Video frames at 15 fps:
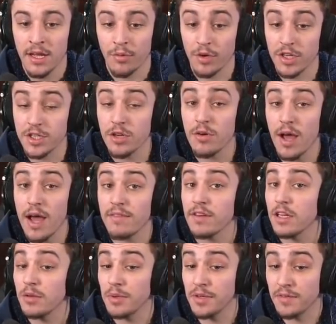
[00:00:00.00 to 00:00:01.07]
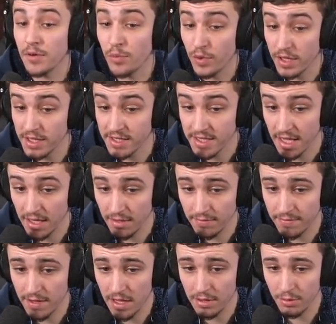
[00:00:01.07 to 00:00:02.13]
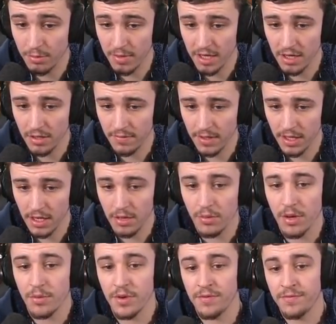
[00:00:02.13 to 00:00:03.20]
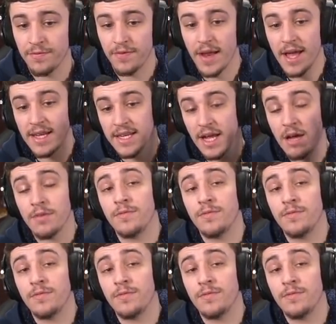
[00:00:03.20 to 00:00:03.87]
We do have a little bit of a wither skeleton farm that we made over here where we flattened out